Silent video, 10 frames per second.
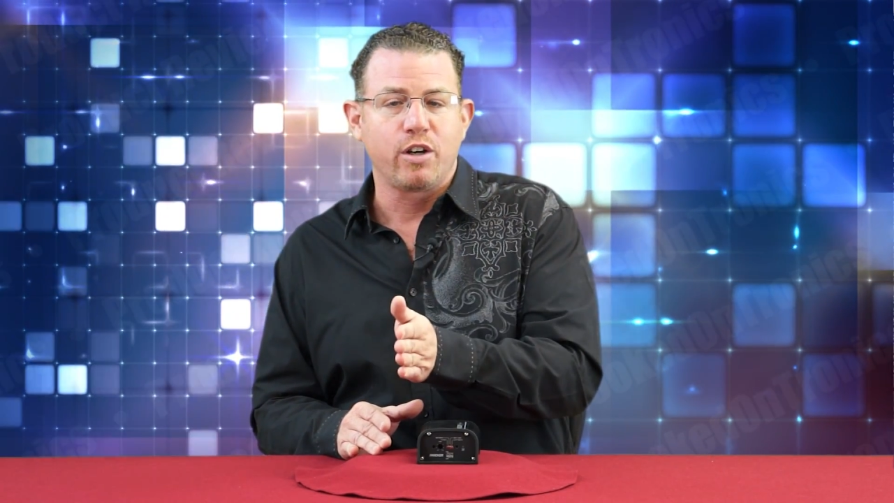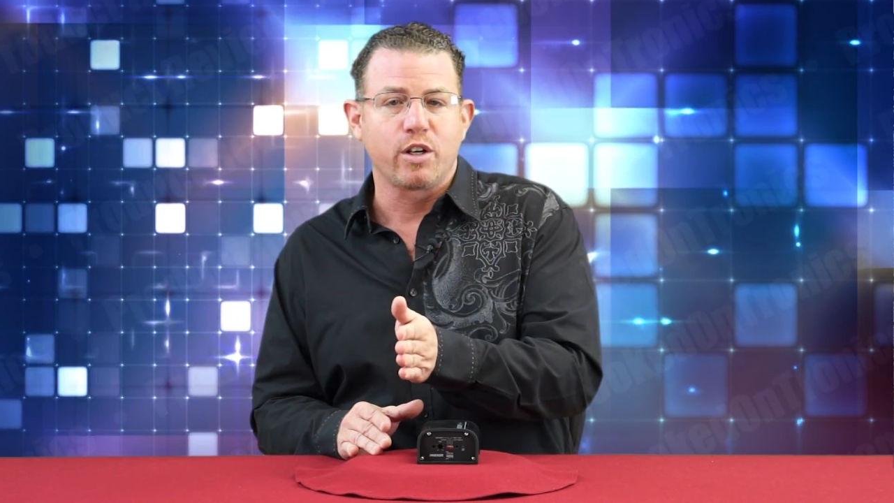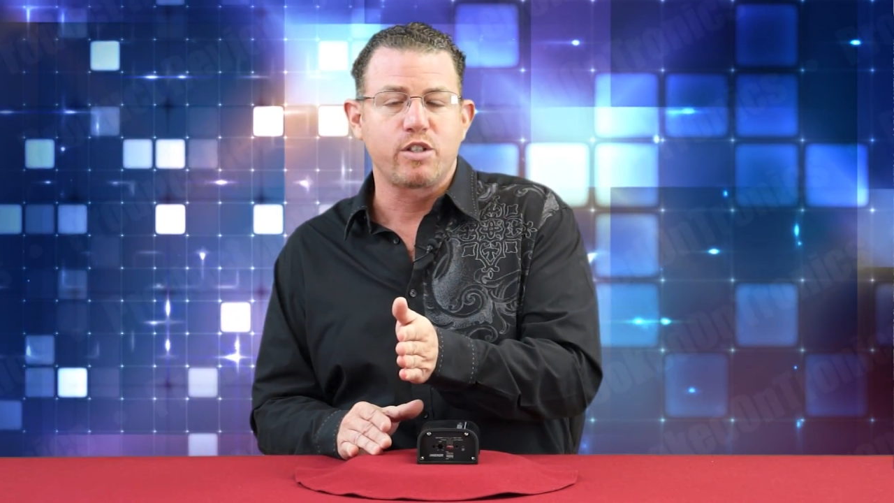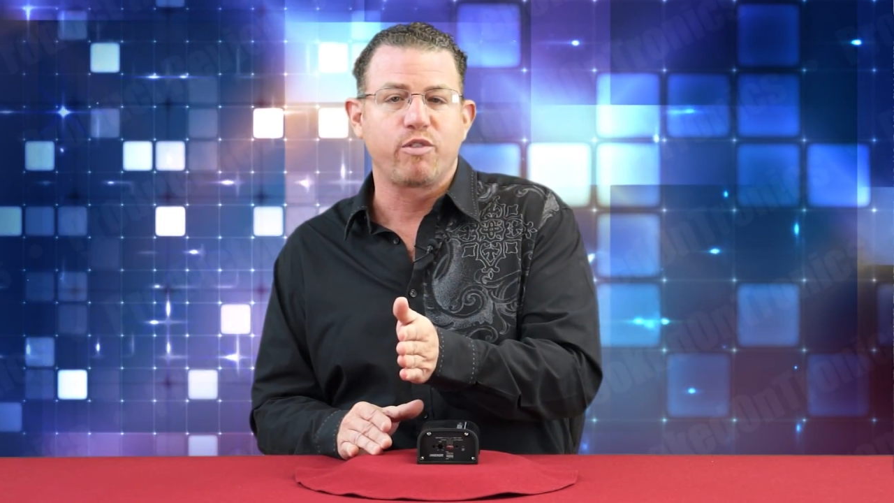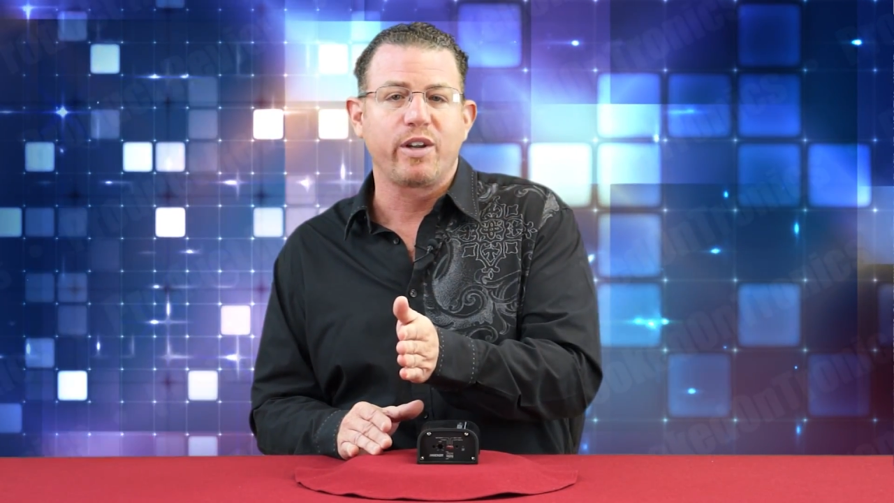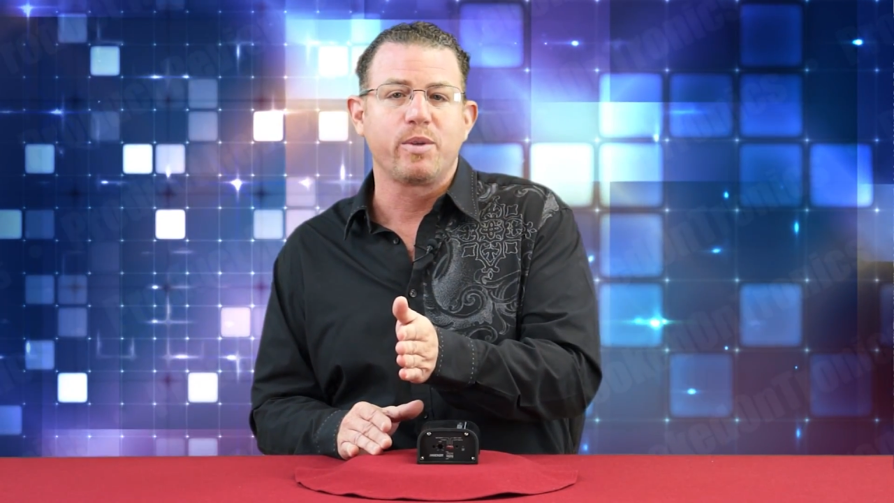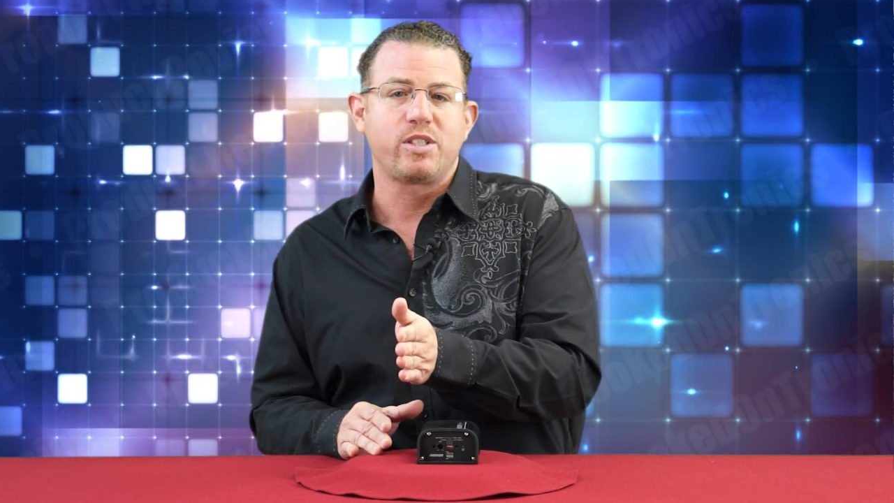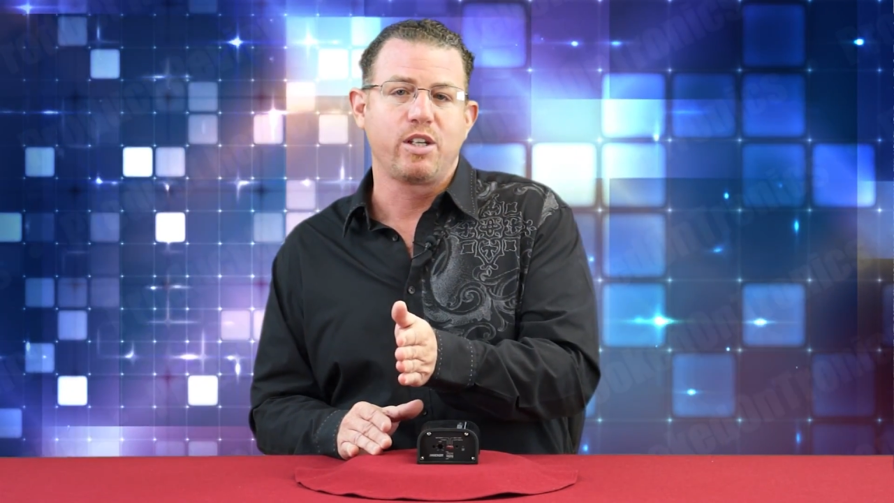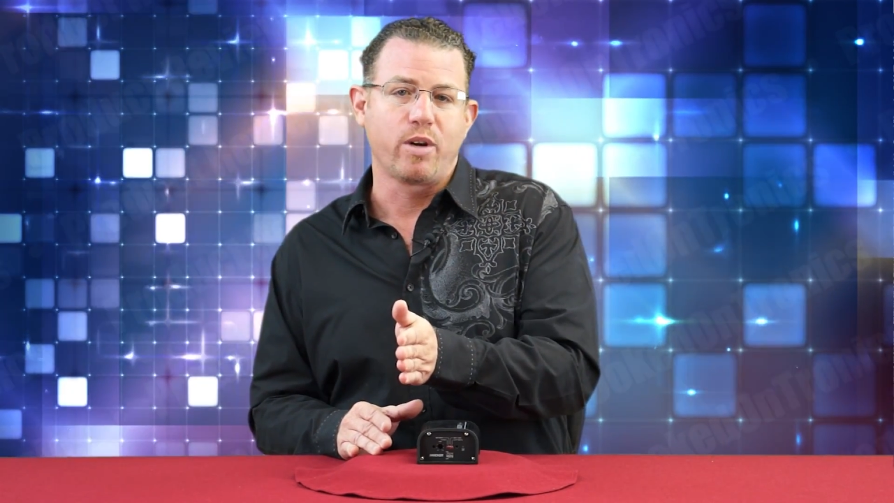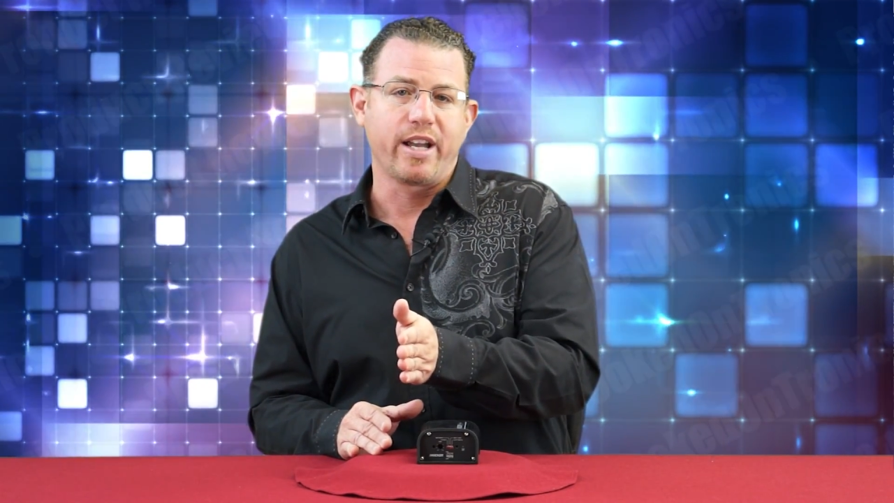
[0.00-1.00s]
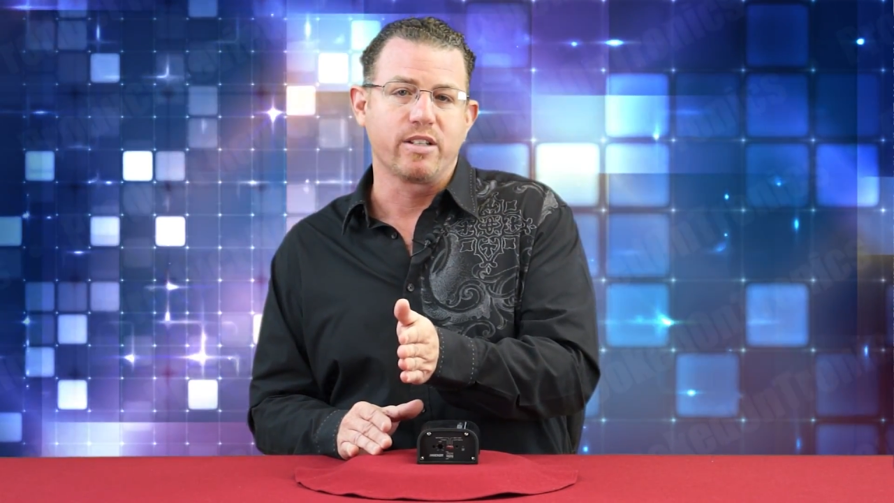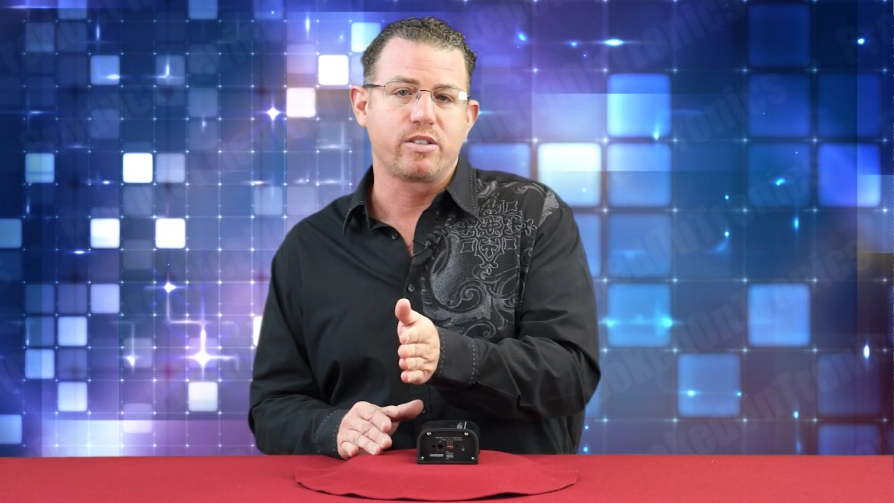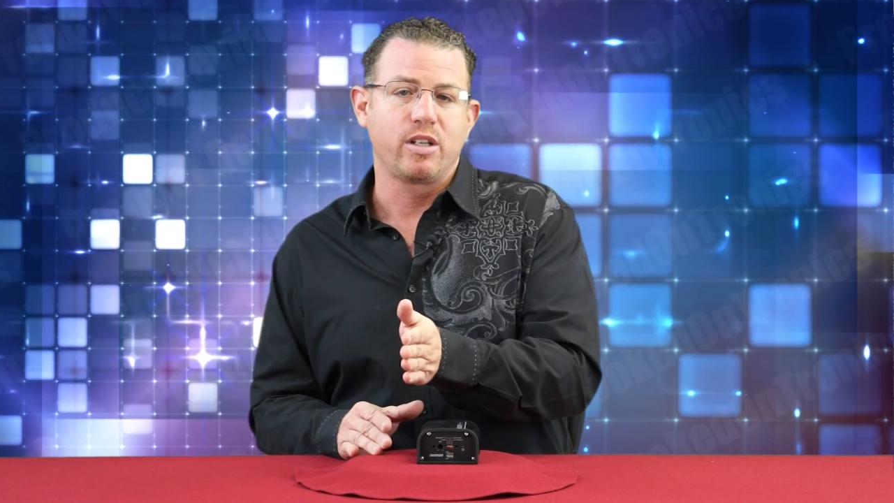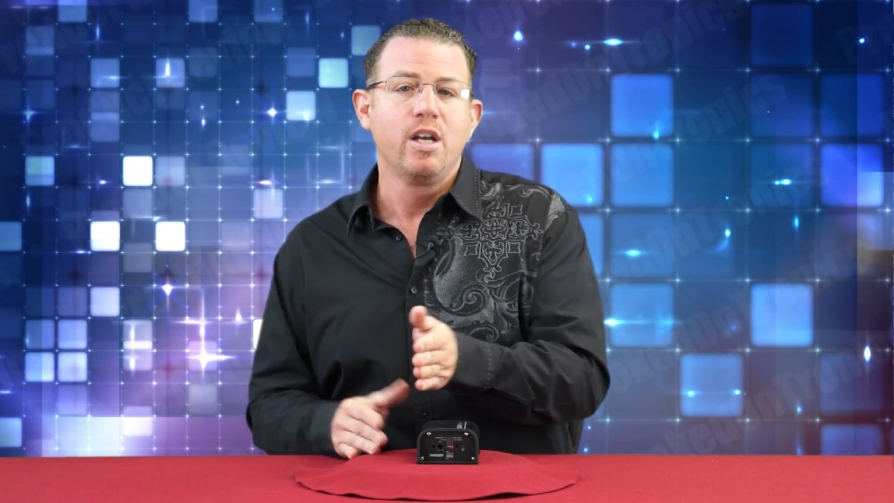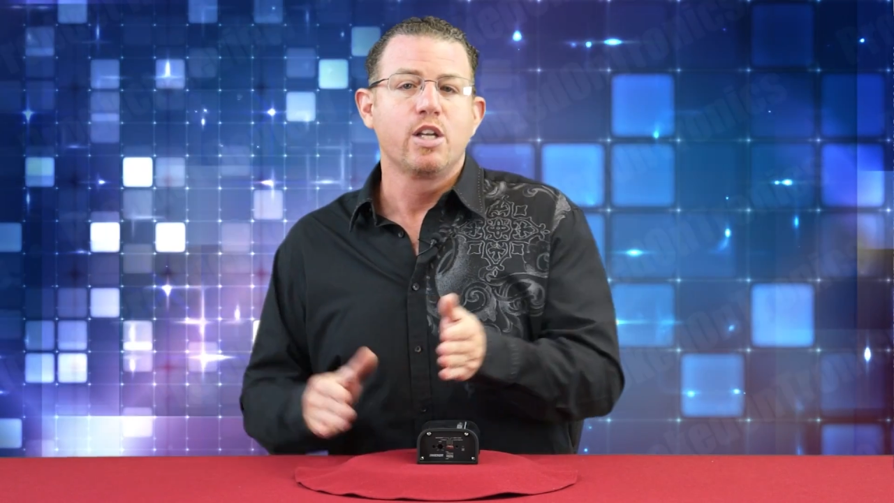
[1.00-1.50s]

Hz frequency range,